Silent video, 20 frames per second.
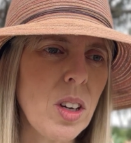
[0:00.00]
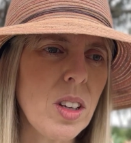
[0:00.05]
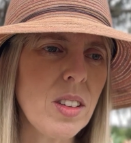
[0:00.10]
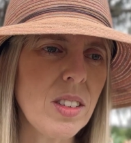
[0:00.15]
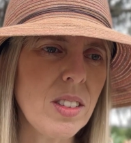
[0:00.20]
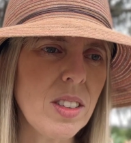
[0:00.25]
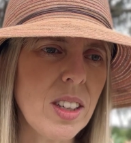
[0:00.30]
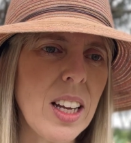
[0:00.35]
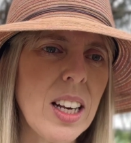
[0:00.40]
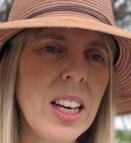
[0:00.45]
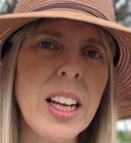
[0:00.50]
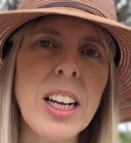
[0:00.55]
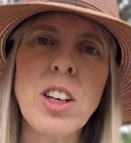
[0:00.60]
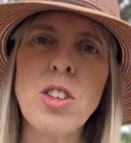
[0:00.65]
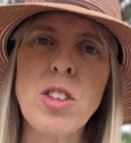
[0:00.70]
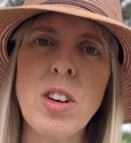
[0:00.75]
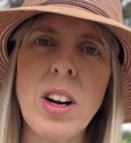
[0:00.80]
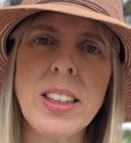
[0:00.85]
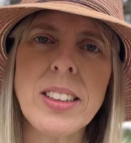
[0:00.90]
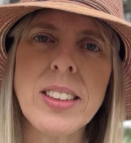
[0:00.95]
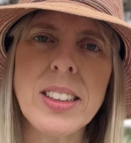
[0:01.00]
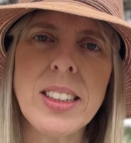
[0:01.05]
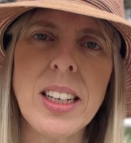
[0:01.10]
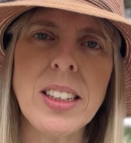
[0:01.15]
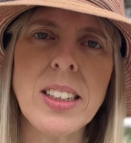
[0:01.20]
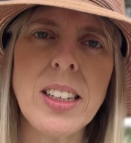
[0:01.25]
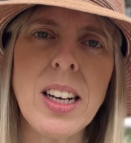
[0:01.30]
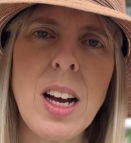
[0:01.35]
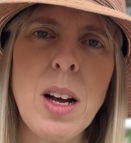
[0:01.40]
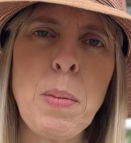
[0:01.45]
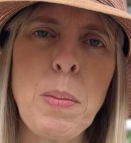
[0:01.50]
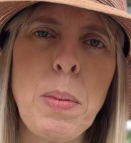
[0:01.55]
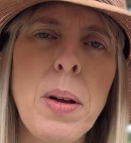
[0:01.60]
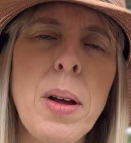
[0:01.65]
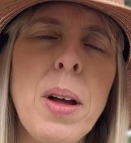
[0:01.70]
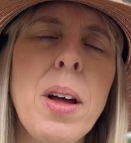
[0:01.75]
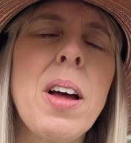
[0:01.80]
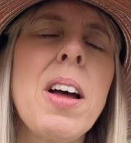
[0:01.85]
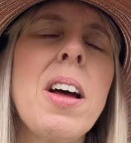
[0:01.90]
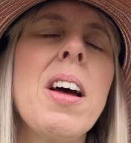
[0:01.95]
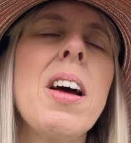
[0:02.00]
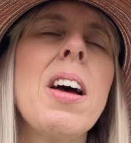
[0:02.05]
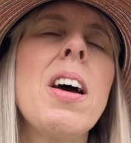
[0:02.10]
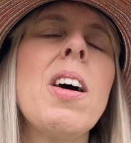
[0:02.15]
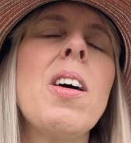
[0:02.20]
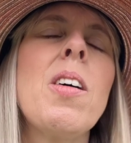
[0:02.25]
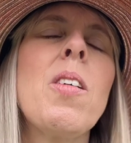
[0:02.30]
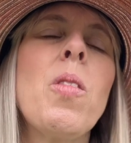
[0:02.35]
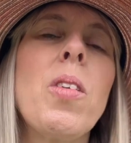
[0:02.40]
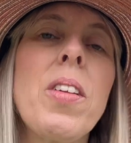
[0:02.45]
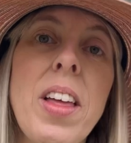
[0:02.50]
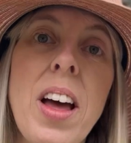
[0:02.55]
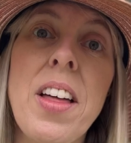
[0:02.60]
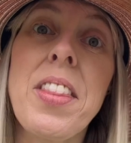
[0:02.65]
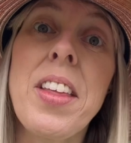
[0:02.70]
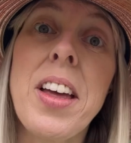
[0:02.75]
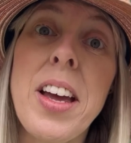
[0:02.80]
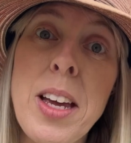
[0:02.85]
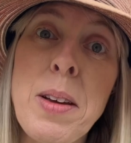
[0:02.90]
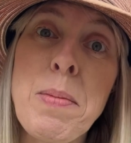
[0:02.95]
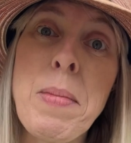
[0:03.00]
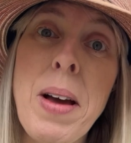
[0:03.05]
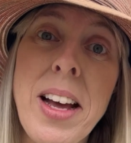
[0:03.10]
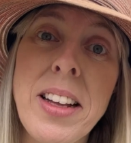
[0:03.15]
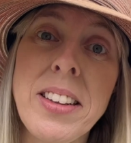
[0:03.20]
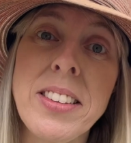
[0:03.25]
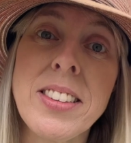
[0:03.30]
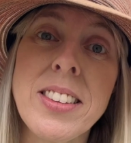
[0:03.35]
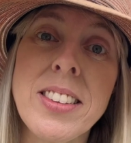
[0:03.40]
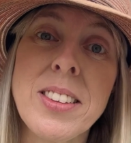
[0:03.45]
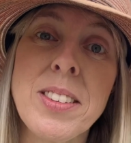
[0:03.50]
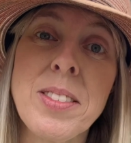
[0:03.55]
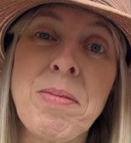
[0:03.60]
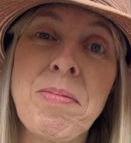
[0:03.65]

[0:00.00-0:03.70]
seedling tray setup without the heat mats.